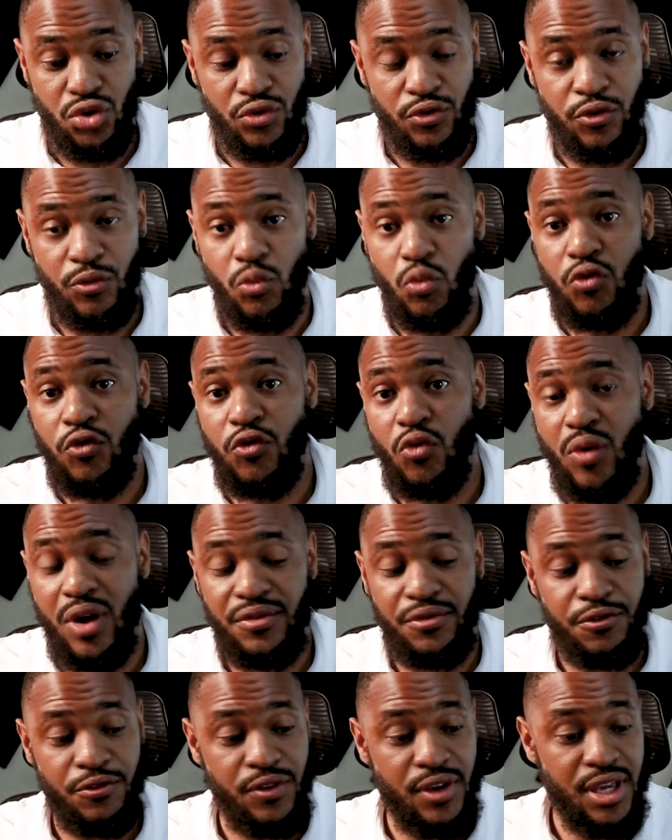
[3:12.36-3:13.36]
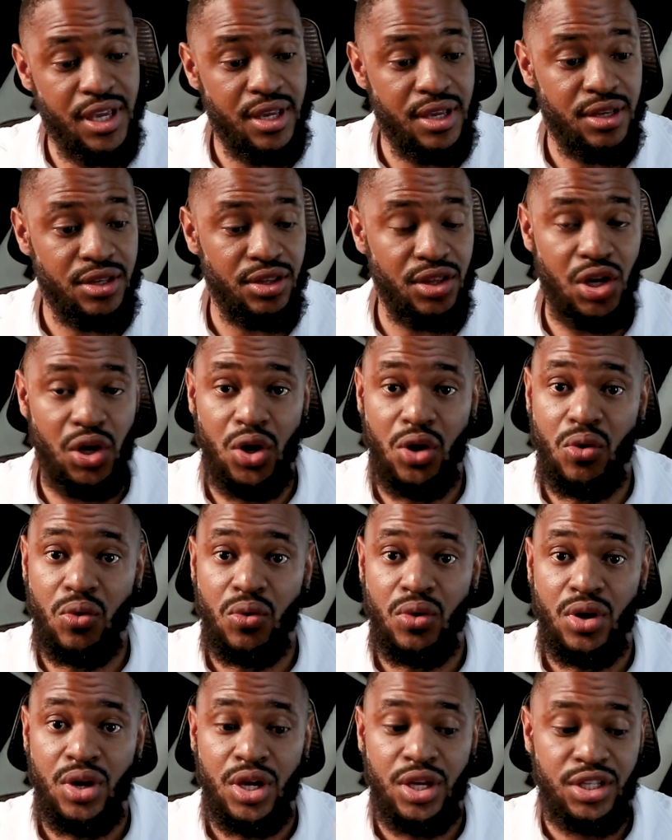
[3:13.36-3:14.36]
for one fee,
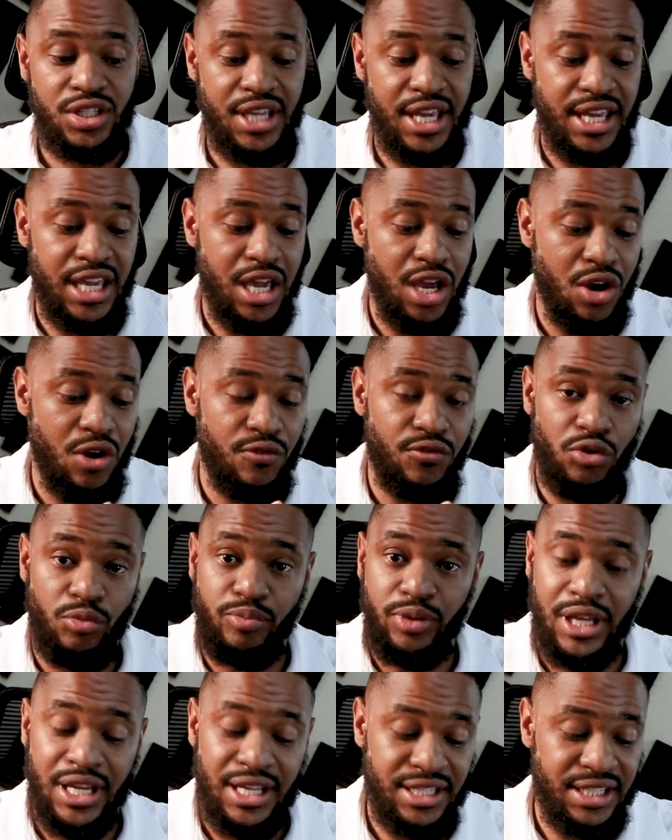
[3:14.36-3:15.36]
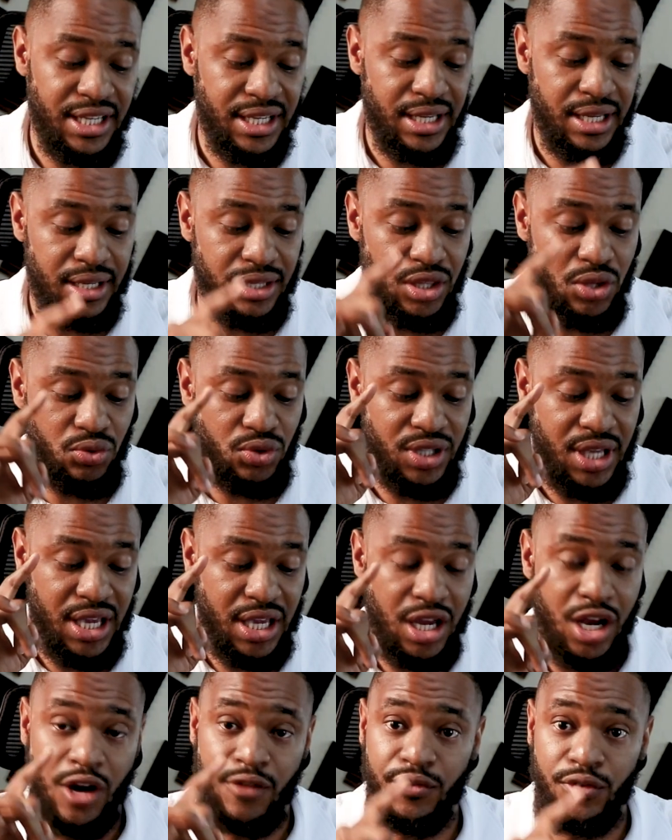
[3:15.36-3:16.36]
they'll take care of your plane ticket, they'll
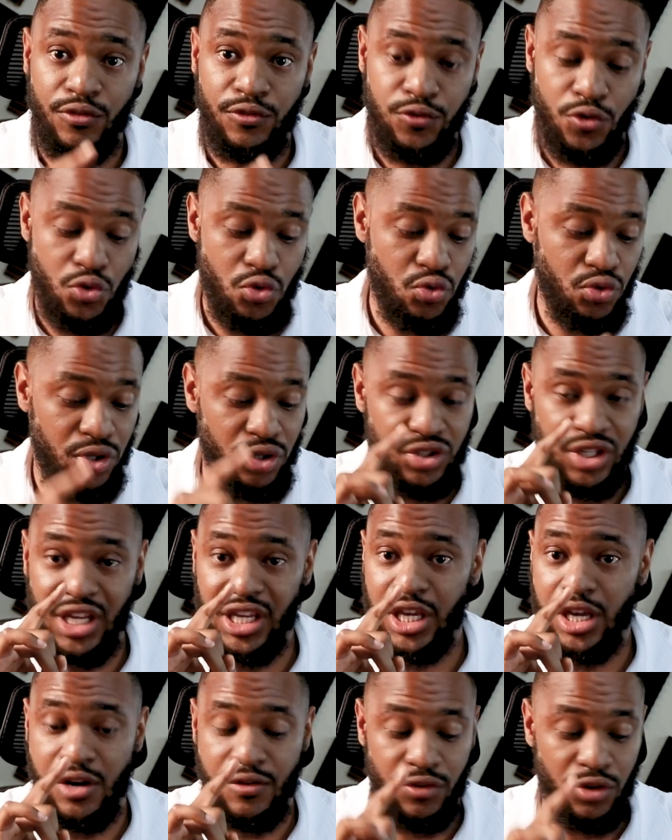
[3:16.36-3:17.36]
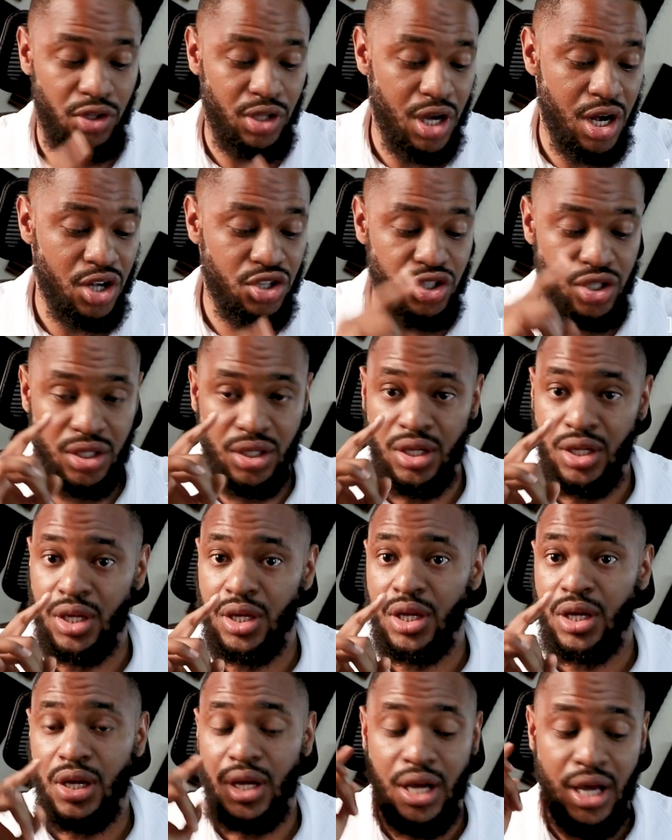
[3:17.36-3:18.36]
take care of your food, they'll take care of your lodging,
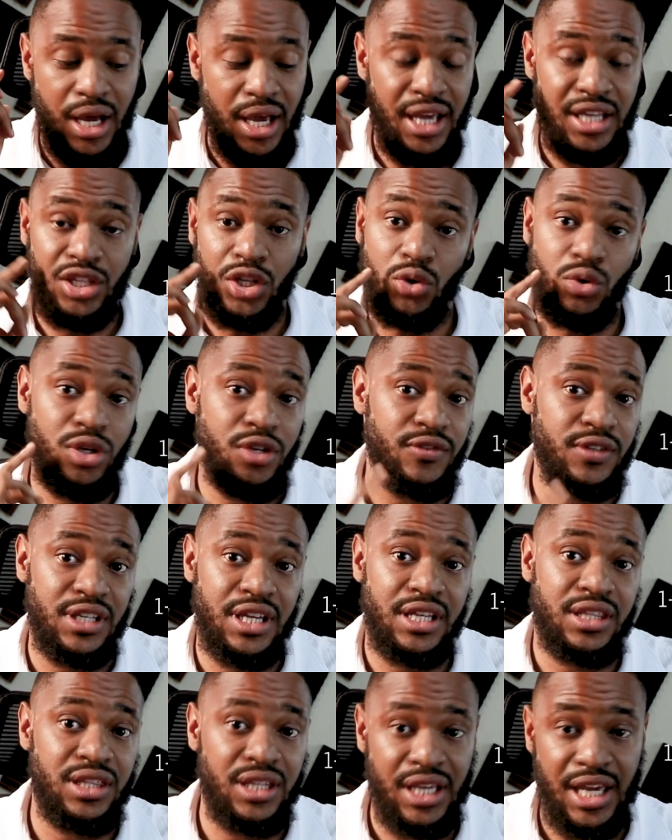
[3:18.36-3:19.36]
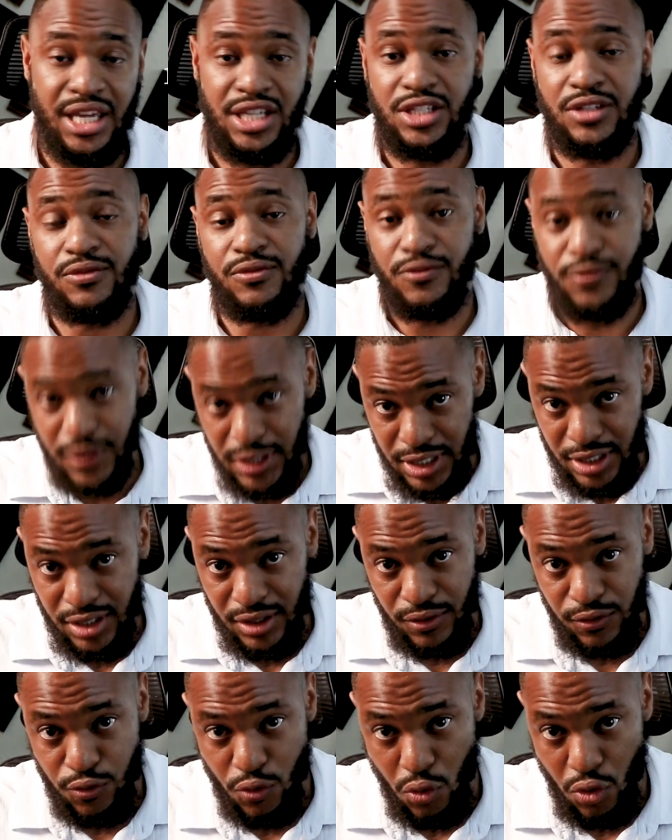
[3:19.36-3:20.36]
and they'll even get the Haitian
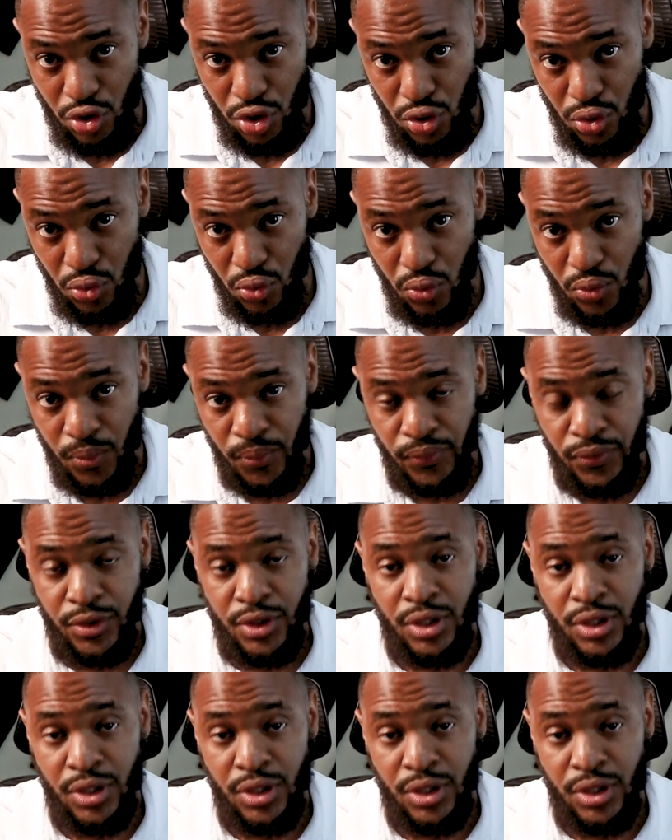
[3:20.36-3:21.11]
visa for you,